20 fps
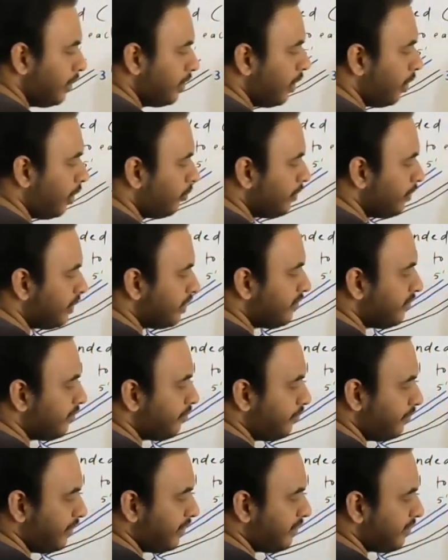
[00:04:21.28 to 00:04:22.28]
Now, which is the
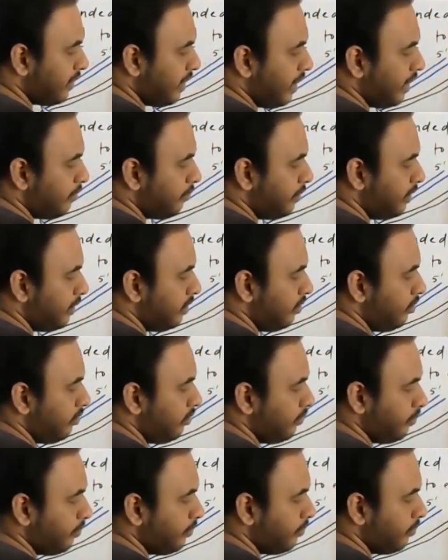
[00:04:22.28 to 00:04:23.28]
first carbon?
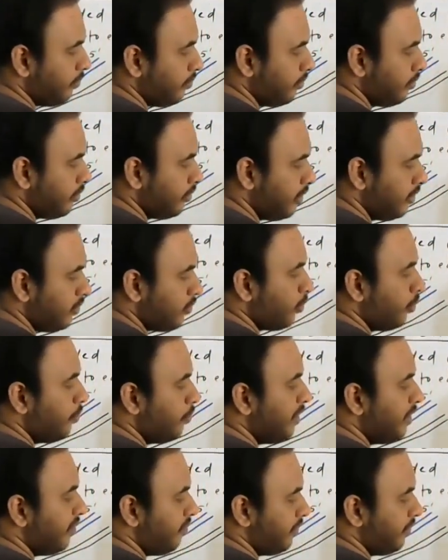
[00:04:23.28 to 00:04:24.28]
This could
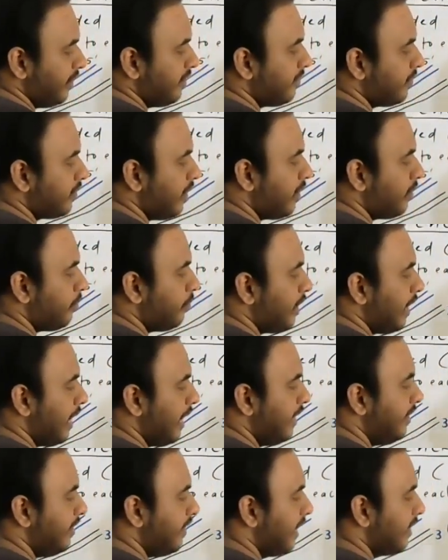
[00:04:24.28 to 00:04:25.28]
be the first carbon,
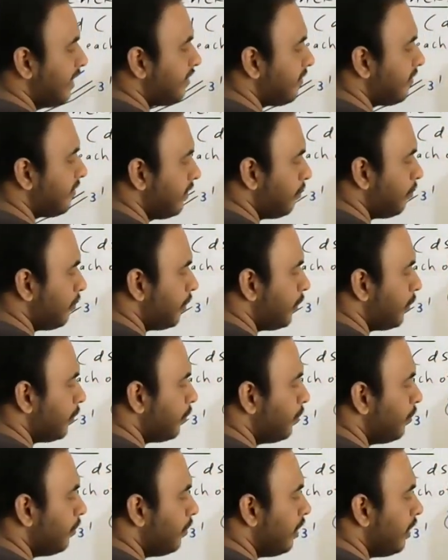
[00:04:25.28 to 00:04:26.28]
and next number
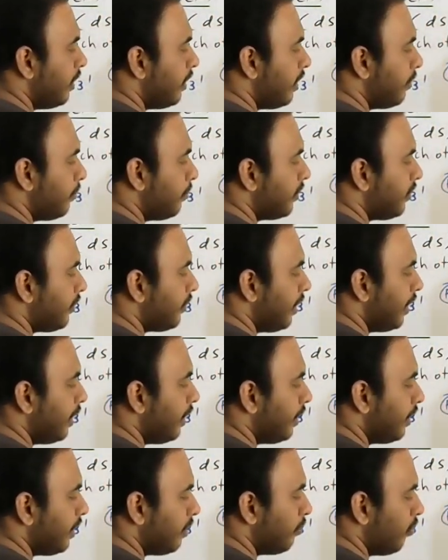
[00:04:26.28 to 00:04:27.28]
2, number
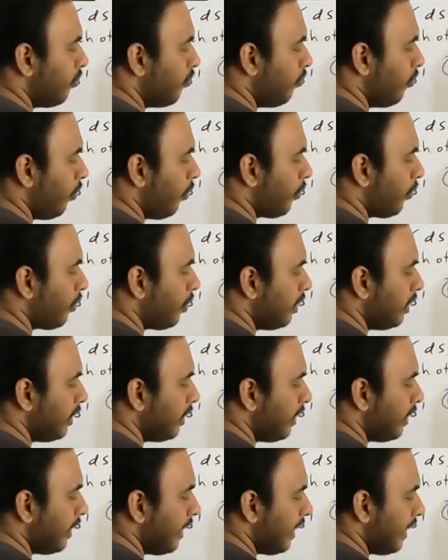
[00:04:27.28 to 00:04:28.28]
3, number 4,
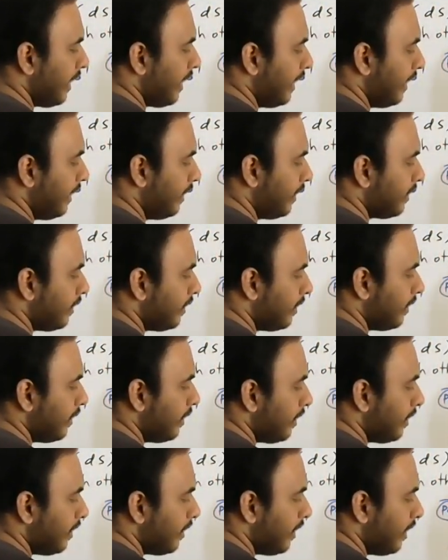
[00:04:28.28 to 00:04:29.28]
and
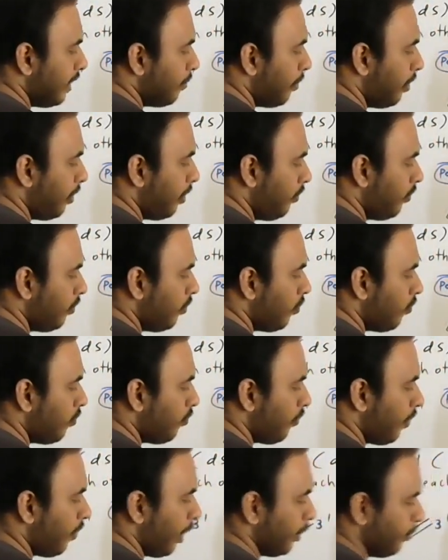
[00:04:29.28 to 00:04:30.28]
number
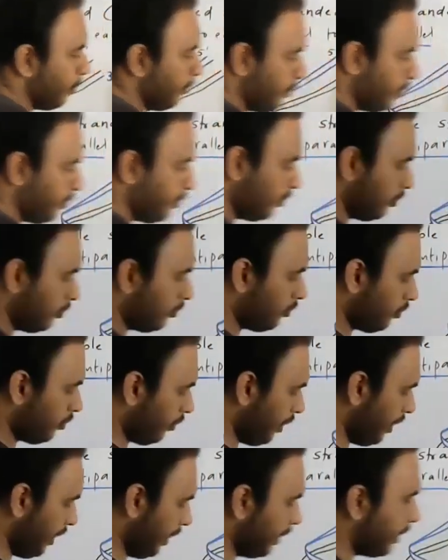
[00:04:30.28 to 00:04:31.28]
5.
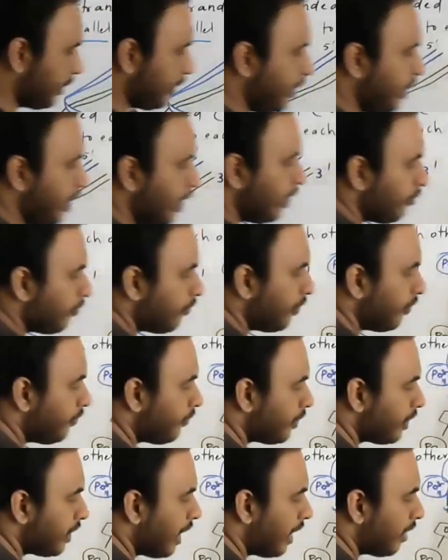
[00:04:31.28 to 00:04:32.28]
So here
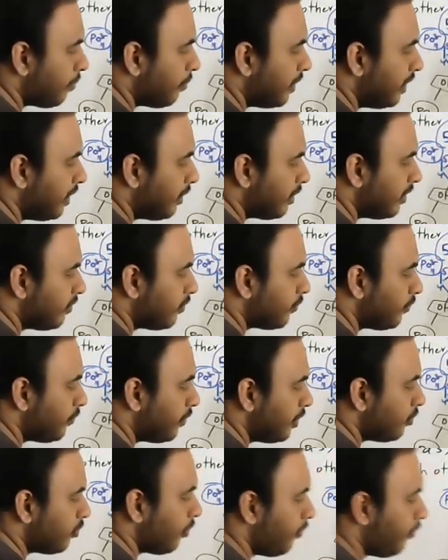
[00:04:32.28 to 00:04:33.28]
5th carbon is
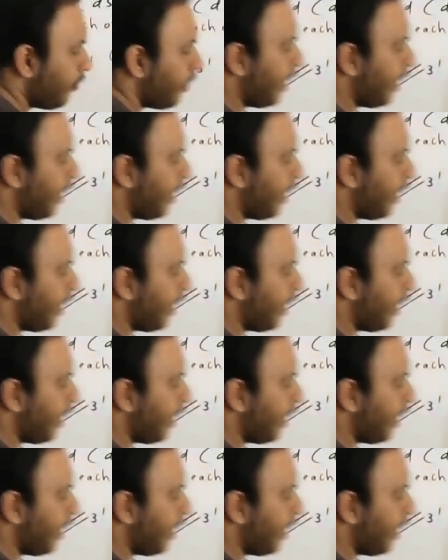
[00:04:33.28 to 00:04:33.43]
3, so